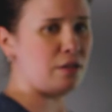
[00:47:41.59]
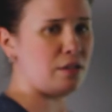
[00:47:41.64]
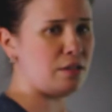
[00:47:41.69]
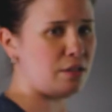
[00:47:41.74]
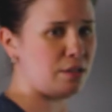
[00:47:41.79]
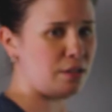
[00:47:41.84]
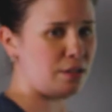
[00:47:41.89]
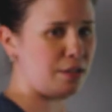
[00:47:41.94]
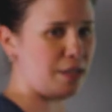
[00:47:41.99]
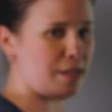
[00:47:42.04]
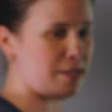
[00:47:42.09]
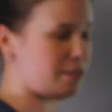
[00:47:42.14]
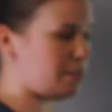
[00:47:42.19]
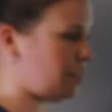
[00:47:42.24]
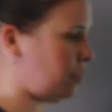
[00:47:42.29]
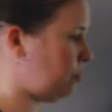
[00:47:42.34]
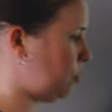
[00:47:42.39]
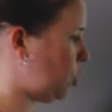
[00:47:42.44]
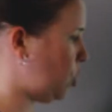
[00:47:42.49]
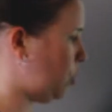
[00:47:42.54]
This indicates that
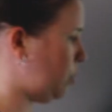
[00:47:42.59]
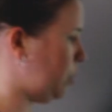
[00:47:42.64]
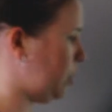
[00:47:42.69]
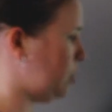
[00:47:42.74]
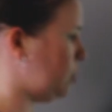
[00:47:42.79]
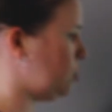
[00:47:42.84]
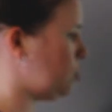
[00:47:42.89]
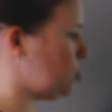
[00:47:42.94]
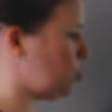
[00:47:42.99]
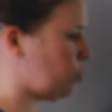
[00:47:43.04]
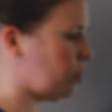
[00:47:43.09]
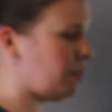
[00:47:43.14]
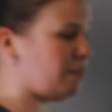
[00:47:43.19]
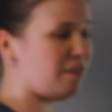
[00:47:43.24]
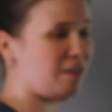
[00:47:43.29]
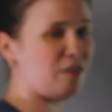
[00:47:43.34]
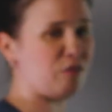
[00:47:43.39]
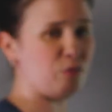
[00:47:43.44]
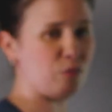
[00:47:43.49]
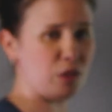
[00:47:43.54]
I'm going
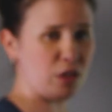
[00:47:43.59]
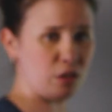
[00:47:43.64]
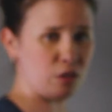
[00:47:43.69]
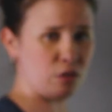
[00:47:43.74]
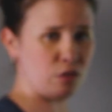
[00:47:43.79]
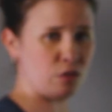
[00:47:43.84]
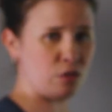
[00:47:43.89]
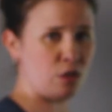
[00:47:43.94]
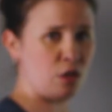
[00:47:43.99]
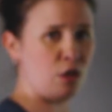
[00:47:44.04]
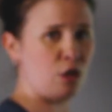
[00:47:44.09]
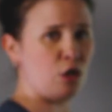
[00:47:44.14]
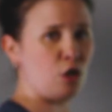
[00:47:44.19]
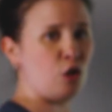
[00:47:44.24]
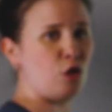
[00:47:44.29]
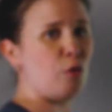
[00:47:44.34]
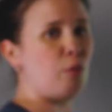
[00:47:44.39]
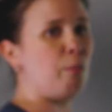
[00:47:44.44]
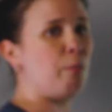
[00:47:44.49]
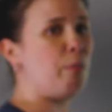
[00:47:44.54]
25 meters
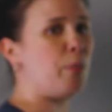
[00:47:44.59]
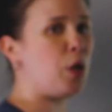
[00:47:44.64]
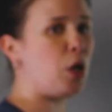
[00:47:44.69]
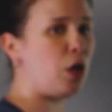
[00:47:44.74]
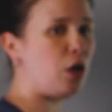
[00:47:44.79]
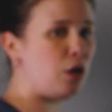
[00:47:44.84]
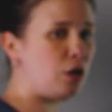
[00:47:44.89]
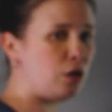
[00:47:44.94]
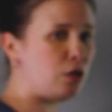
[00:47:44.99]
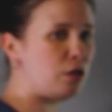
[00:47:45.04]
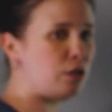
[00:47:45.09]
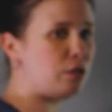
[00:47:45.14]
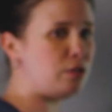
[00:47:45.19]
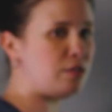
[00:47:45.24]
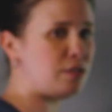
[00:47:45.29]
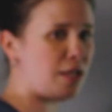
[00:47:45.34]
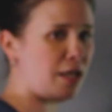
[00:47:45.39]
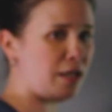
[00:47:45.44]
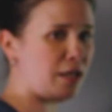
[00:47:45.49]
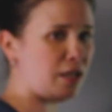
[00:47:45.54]
per
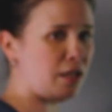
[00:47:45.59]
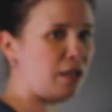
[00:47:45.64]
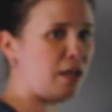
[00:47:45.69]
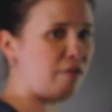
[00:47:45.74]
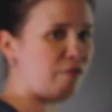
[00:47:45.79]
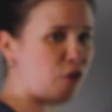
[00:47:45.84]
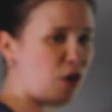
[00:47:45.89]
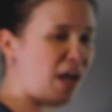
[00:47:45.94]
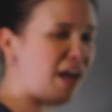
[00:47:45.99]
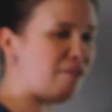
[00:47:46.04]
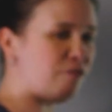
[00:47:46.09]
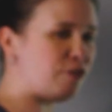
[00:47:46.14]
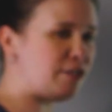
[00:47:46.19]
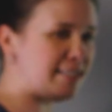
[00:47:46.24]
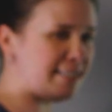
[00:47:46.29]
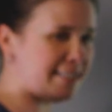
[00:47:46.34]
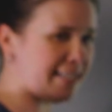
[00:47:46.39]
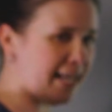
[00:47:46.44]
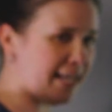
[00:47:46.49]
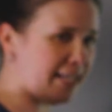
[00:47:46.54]
second. For every
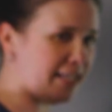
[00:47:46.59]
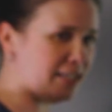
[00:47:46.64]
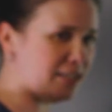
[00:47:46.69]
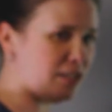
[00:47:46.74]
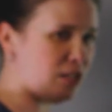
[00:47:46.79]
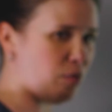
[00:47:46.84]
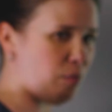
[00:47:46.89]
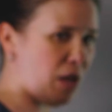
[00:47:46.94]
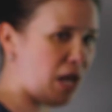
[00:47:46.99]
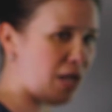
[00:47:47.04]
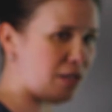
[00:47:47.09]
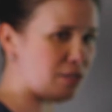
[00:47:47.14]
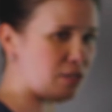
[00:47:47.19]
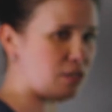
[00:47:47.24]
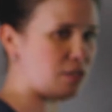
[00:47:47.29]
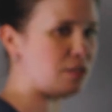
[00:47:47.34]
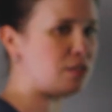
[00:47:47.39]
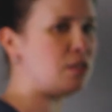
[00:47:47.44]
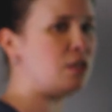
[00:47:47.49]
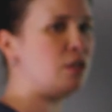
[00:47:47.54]
second that
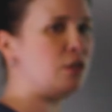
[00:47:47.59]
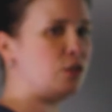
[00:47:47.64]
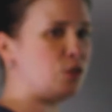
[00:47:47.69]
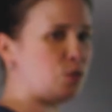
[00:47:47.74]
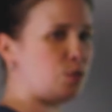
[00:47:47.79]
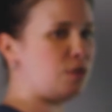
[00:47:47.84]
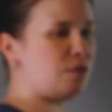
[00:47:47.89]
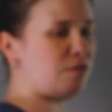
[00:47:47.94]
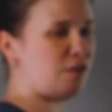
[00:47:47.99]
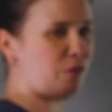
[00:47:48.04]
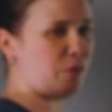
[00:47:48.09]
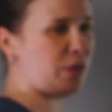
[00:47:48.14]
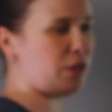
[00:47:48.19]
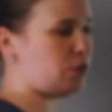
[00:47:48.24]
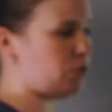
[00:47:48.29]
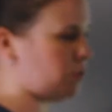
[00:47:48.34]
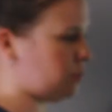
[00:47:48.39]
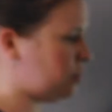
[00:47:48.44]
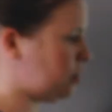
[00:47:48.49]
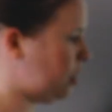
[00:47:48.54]
passes, 25
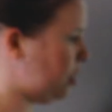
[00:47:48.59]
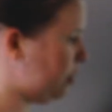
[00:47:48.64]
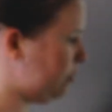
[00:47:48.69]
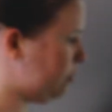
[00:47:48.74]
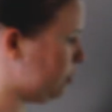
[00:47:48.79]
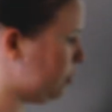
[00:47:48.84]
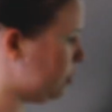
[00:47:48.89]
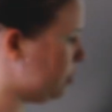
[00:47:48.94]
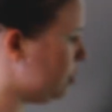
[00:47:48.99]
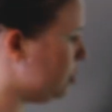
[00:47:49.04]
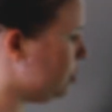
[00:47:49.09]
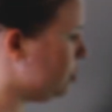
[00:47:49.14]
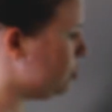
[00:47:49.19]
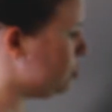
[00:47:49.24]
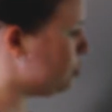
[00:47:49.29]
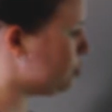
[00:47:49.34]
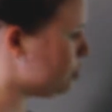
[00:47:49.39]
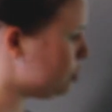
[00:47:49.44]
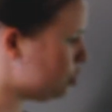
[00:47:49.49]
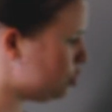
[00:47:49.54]
meters is covered.
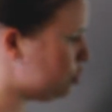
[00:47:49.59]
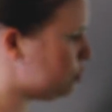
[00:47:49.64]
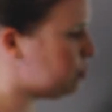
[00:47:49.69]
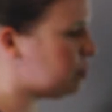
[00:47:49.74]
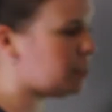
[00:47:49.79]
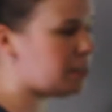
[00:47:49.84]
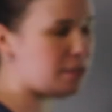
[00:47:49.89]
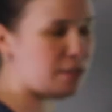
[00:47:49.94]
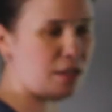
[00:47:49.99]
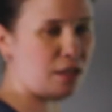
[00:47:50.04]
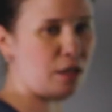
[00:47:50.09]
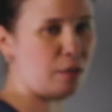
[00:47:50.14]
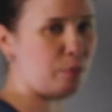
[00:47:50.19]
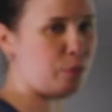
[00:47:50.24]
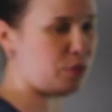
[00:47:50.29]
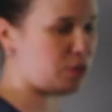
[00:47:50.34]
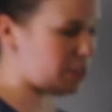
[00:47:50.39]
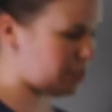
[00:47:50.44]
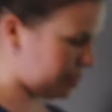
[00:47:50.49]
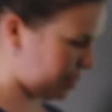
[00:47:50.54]
So this should be set up
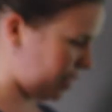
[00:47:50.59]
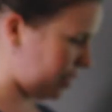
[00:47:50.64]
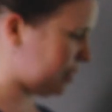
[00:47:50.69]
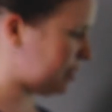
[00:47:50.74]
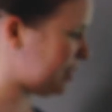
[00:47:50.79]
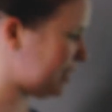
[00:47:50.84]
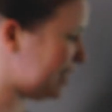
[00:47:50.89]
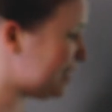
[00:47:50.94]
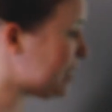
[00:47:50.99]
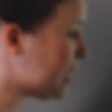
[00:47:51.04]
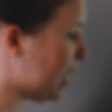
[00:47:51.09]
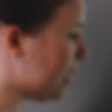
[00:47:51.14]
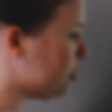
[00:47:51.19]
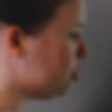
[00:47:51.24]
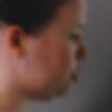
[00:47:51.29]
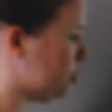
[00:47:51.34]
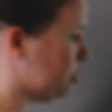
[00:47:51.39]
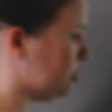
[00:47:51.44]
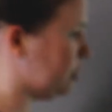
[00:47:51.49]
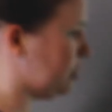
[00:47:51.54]
with the seconds
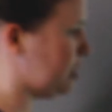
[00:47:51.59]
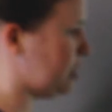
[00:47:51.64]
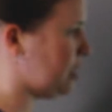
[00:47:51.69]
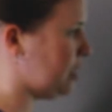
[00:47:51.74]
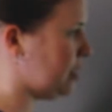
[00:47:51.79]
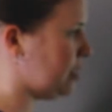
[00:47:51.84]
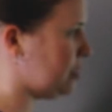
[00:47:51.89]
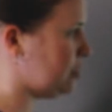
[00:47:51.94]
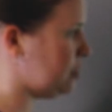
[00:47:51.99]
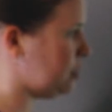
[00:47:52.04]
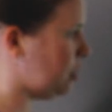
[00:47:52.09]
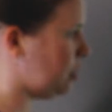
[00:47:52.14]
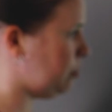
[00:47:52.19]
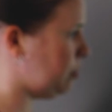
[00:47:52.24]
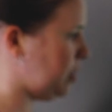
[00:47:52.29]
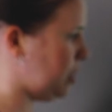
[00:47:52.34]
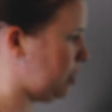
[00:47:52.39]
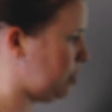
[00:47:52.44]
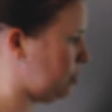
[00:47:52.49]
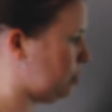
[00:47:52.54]
intentionally in the
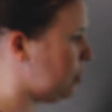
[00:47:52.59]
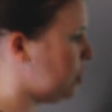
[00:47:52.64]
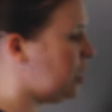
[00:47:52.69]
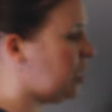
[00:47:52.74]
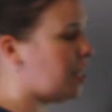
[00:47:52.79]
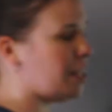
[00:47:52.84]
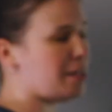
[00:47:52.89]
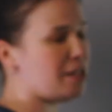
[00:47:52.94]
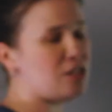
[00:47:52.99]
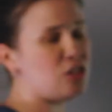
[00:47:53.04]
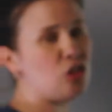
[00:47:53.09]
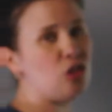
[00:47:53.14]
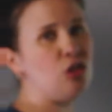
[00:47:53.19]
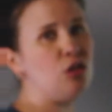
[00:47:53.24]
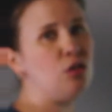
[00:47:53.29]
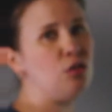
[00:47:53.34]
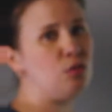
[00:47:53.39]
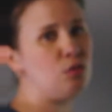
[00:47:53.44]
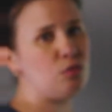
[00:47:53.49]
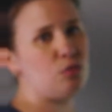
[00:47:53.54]
denominator. And that's
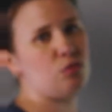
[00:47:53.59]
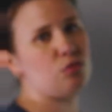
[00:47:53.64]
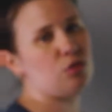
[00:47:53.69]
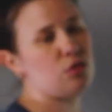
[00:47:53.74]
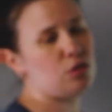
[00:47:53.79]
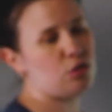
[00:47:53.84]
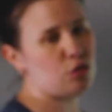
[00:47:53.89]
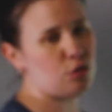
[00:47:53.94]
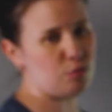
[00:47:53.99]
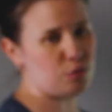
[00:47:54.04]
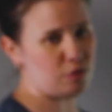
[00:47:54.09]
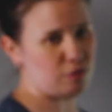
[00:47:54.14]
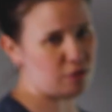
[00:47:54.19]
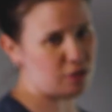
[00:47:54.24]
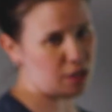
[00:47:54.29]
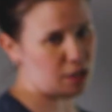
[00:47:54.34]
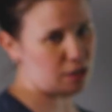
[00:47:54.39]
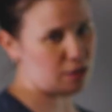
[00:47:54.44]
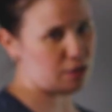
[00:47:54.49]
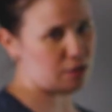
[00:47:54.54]
huge in terms of
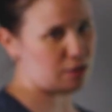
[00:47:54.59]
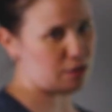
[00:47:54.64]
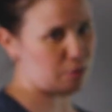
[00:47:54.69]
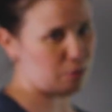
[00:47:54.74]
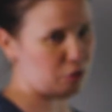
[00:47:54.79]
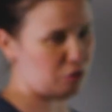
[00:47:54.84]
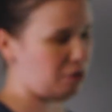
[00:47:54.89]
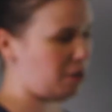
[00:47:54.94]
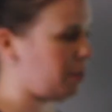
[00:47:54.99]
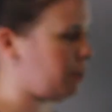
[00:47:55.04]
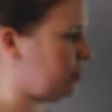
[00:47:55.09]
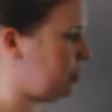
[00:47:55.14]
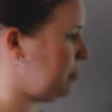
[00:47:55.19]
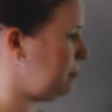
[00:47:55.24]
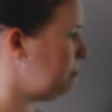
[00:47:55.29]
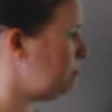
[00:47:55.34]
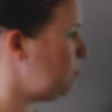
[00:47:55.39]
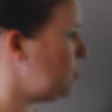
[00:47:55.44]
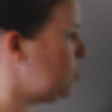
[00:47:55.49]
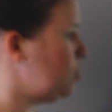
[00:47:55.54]
setting this up
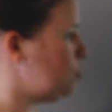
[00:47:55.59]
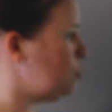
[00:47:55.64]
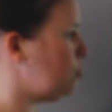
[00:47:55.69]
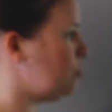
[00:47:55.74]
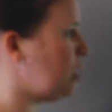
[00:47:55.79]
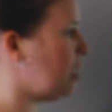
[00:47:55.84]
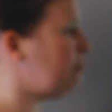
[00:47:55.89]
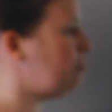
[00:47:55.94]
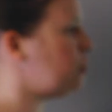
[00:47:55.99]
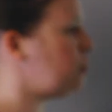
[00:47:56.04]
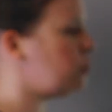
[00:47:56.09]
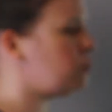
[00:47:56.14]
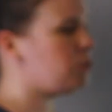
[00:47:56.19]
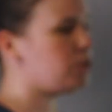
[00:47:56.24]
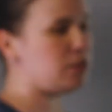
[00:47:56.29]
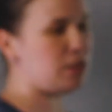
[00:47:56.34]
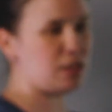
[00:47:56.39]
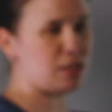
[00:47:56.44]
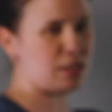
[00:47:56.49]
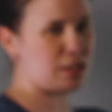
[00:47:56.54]
correctly. So never
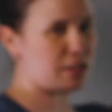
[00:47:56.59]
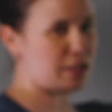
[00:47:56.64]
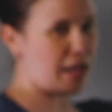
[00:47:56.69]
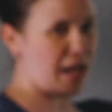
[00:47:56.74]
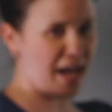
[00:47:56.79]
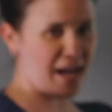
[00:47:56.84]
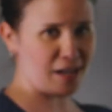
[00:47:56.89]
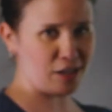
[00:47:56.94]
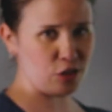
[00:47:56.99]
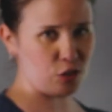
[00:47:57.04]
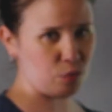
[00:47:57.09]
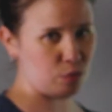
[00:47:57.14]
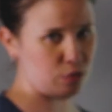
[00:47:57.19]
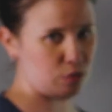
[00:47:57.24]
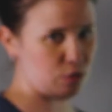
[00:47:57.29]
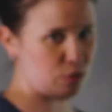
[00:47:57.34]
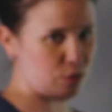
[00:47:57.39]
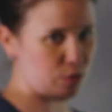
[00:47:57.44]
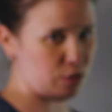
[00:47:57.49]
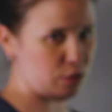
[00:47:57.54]
use the slash when
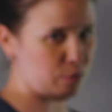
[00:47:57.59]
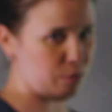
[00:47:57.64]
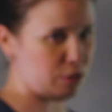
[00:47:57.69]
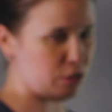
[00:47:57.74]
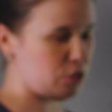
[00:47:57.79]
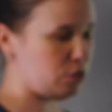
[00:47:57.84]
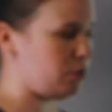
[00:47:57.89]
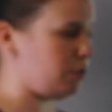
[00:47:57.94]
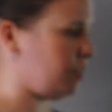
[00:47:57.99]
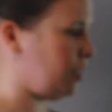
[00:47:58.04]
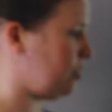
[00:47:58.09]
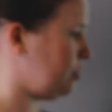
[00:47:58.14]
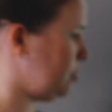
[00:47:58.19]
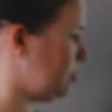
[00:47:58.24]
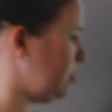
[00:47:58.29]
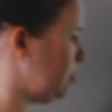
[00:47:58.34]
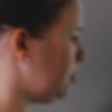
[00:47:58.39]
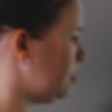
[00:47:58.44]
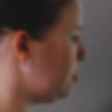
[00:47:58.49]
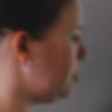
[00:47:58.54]
you're doing dimensional
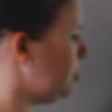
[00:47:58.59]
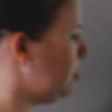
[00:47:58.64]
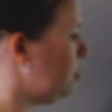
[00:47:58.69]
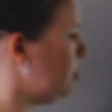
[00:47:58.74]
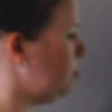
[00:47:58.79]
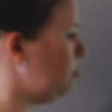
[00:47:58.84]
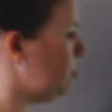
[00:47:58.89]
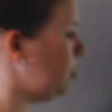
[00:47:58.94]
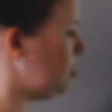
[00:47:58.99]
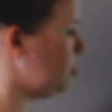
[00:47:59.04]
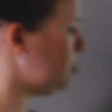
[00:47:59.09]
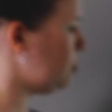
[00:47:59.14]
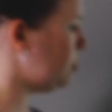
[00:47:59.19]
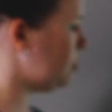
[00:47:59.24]
analysis. Meters